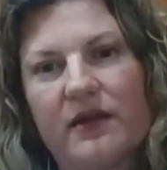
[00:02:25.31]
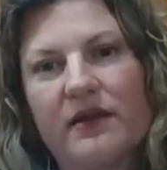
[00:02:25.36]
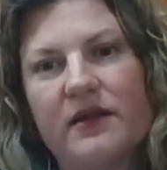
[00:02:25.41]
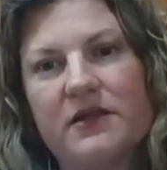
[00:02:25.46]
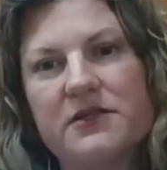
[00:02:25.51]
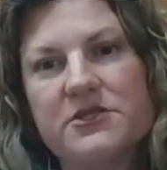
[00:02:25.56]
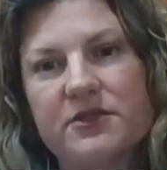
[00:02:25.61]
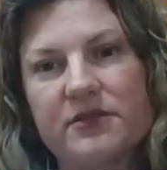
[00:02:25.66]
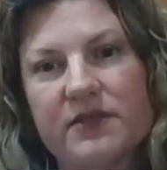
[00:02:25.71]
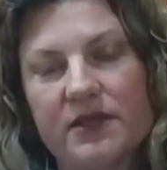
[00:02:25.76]

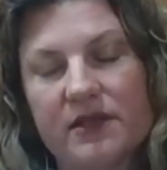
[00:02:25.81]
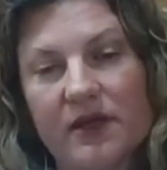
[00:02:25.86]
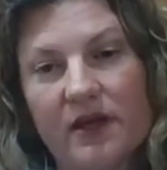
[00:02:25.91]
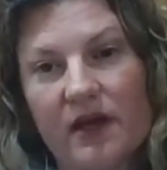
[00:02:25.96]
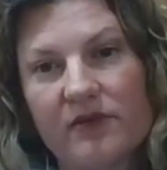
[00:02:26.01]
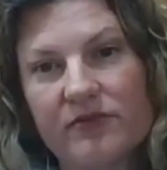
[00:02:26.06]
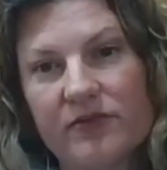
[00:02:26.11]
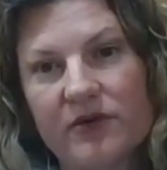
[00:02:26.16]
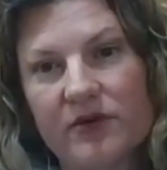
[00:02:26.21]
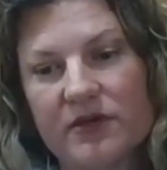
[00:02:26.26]
initially the
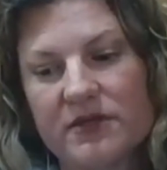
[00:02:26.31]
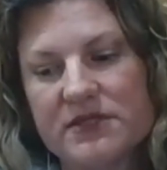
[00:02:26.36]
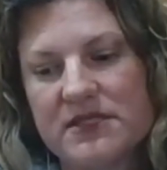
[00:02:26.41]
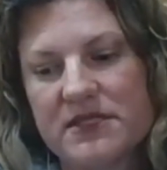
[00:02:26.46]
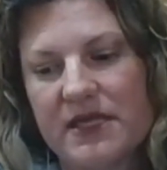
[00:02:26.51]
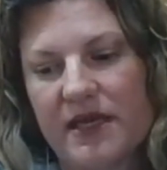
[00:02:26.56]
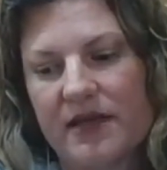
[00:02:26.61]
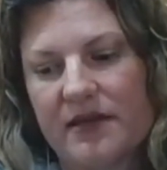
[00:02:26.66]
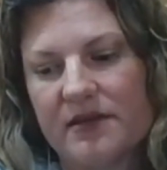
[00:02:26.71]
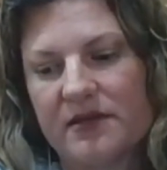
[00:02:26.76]
governor
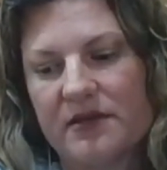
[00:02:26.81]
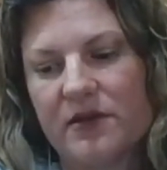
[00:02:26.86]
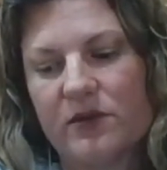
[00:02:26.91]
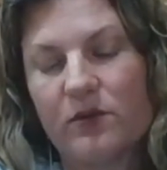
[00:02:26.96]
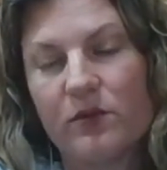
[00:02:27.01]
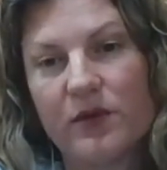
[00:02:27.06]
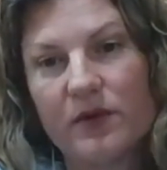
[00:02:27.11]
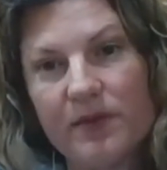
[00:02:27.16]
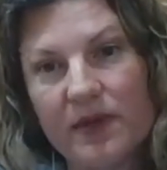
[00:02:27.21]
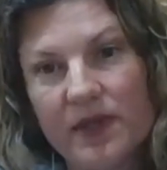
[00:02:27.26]
say that
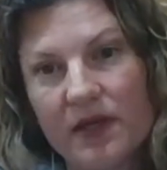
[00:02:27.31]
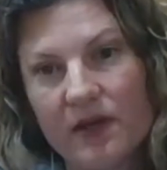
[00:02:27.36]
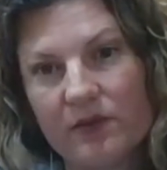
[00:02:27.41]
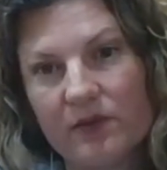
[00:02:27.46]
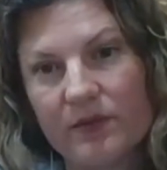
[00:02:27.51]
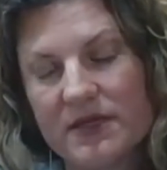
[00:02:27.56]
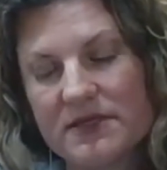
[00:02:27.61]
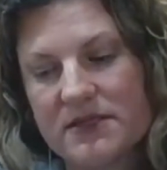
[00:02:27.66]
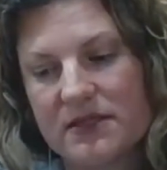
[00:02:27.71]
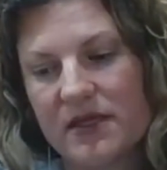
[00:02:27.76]
there would be a
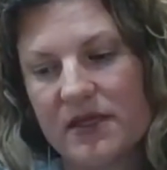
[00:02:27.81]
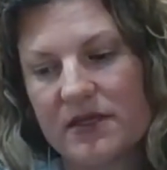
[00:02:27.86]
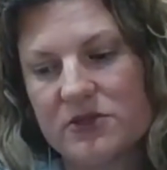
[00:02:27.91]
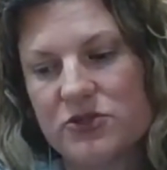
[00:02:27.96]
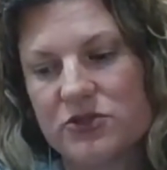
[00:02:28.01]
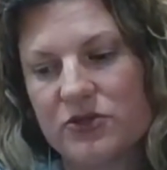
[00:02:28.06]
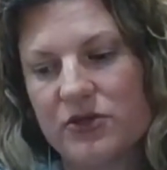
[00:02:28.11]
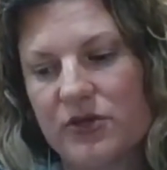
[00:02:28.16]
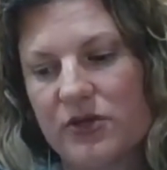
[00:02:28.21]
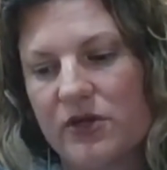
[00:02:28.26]

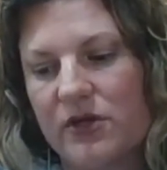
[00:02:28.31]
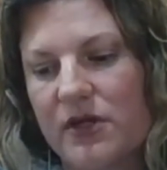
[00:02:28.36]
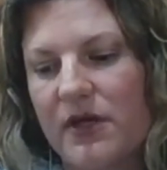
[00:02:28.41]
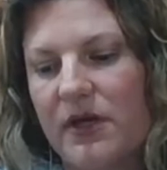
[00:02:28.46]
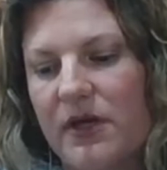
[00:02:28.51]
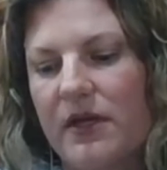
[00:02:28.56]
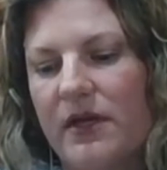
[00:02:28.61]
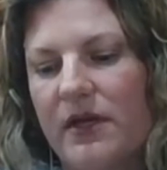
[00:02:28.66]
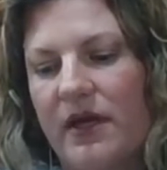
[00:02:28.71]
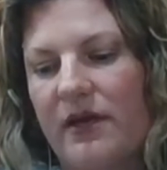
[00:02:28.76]
residential
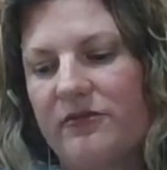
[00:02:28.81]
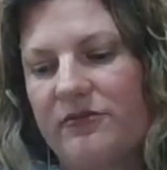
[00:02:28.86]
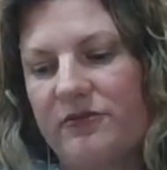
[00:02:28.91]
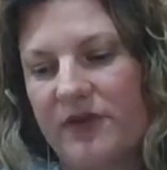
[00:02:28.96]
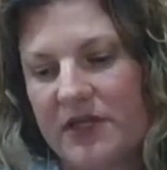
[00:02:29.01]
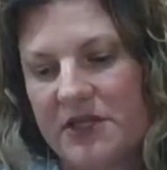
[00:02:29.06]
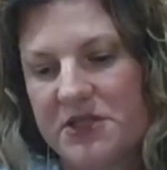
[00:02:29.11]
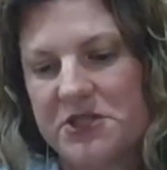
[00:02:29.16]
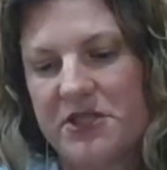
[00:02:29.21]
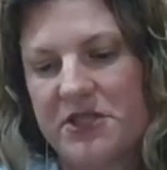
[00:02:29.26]

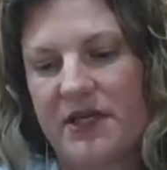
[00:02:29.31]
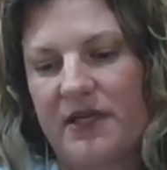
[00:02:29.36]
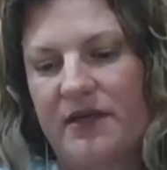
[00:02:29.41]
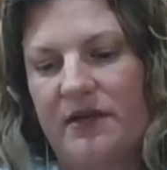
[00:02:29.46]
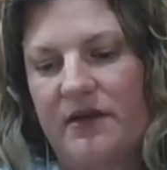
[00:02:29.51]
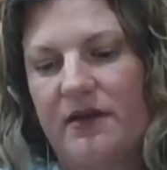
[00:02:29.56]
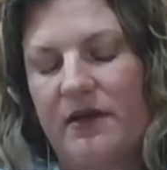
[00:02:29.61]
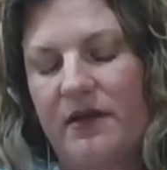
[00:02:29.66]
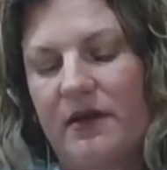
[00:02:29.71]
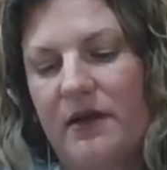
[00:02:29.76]
eviction